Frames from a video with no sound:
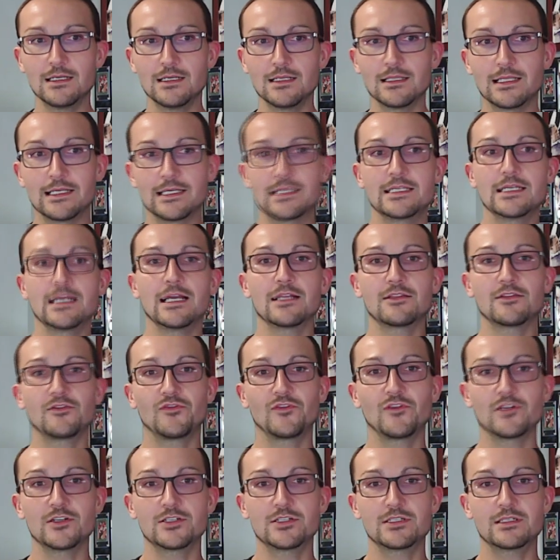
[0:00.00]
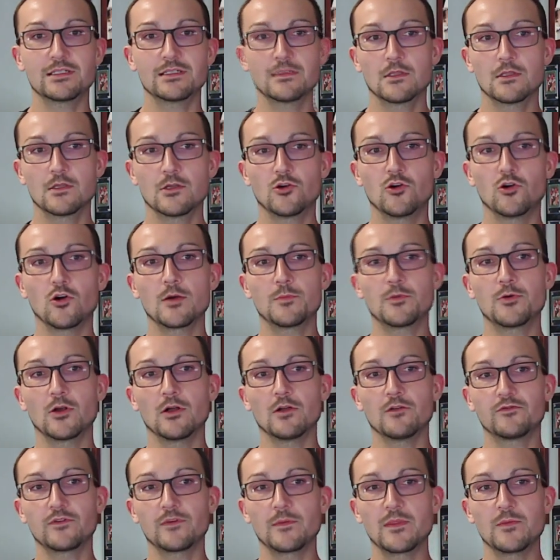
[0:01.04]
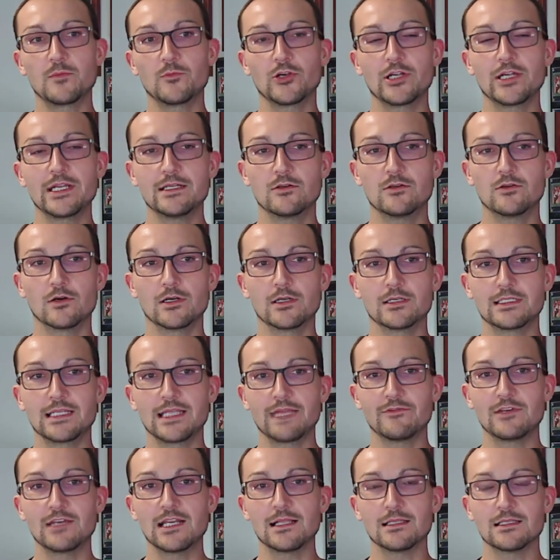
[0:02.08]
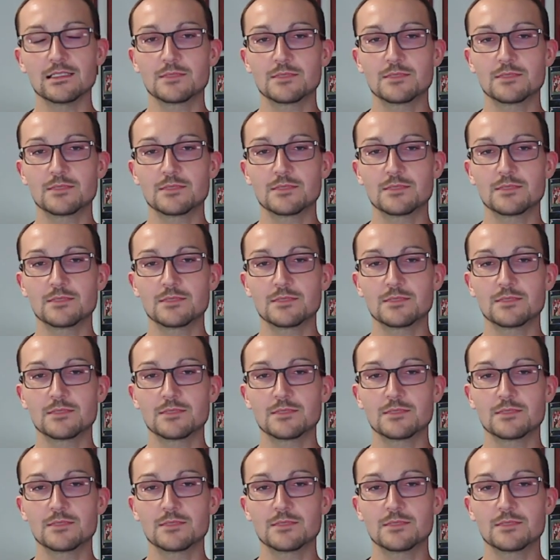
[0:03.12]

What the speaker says: Like, you got the first corporal from the Marine Corps, David L.